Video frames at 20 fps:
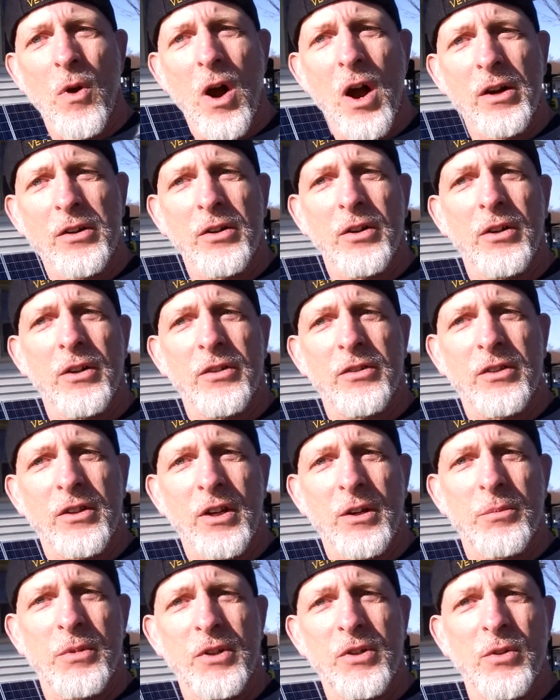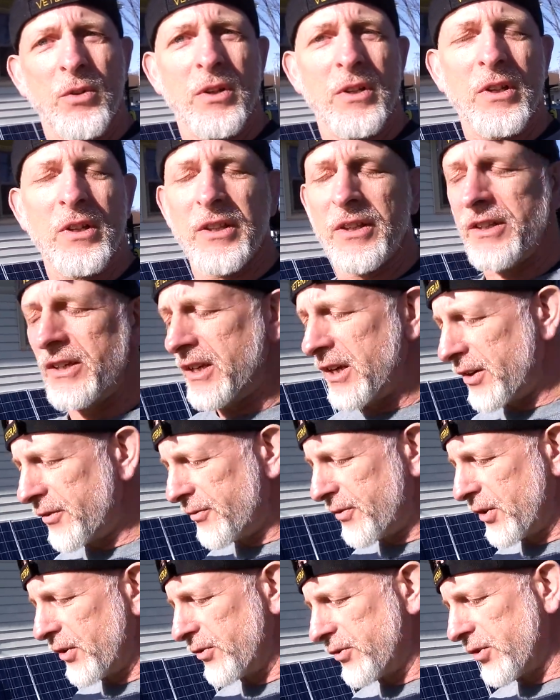Walker is going to be doing in the near
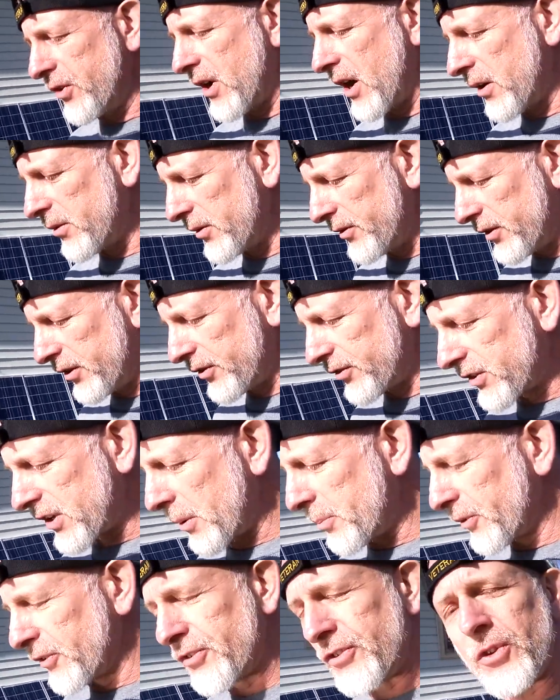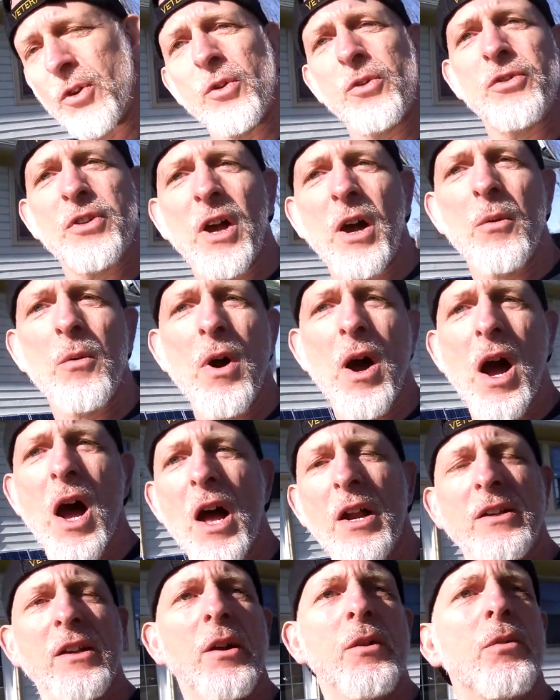future. I, there's a couple zoos I
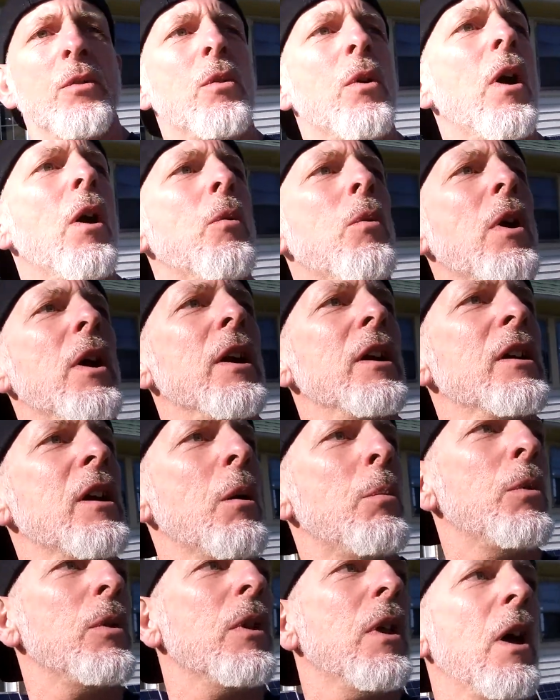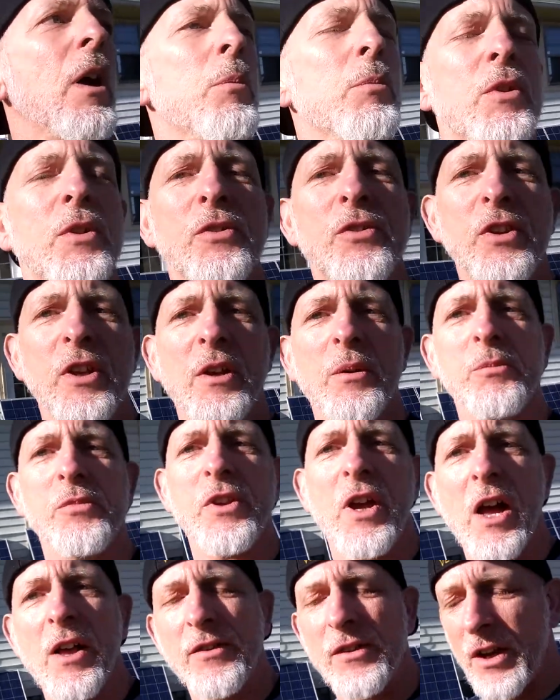want. I, I want a couple uh, museums
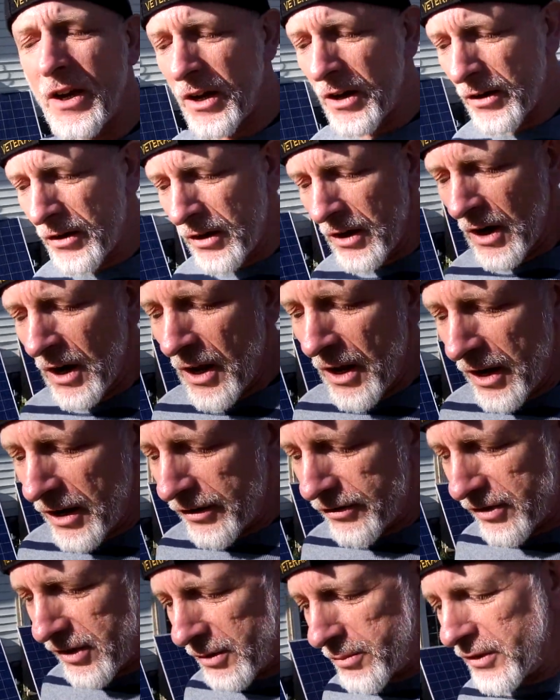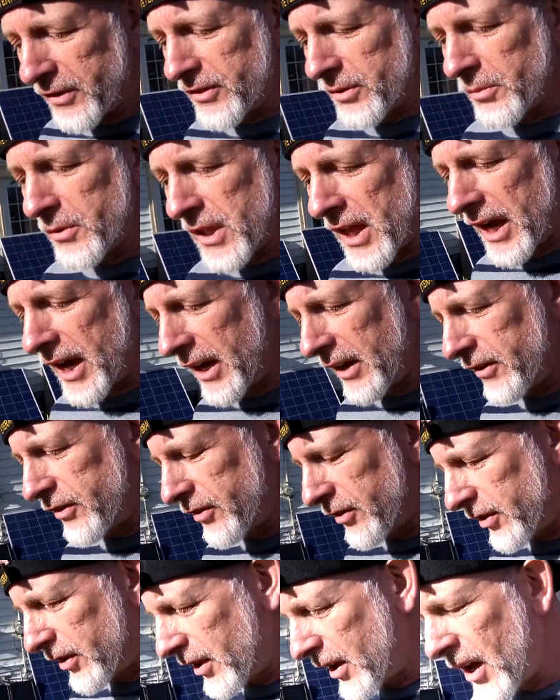on there. There's going to be some
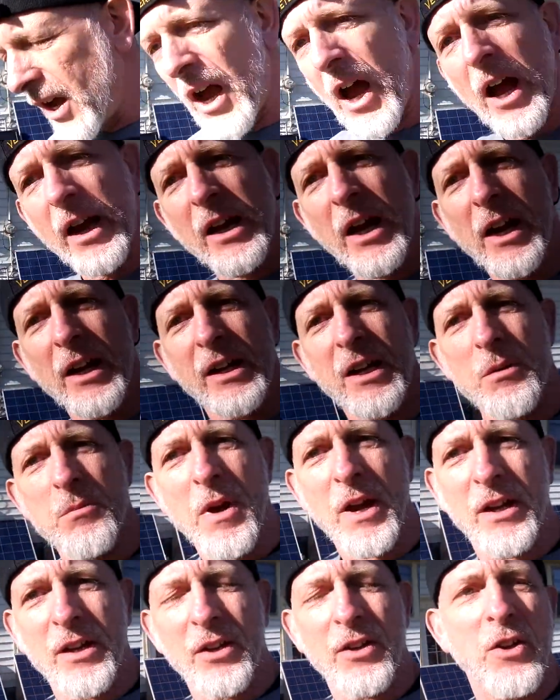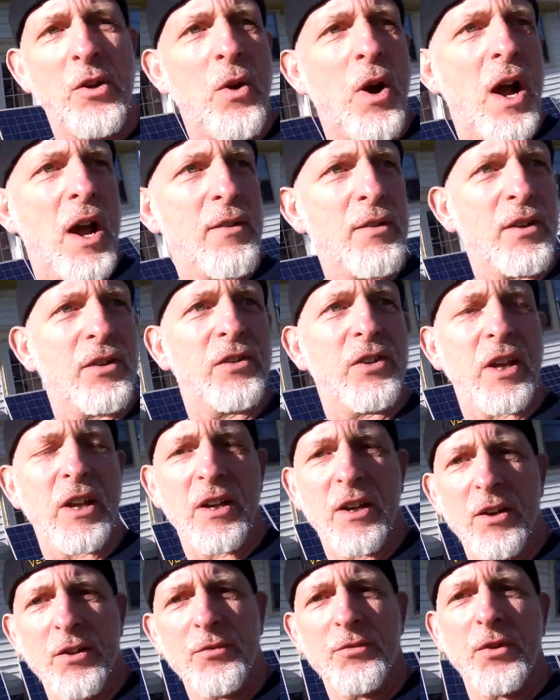lakes. I got to get my canoe. I haven't seen
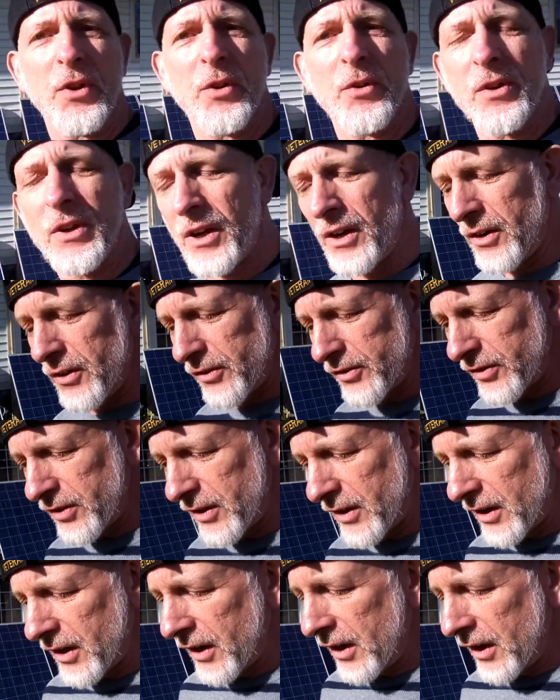it in a few years.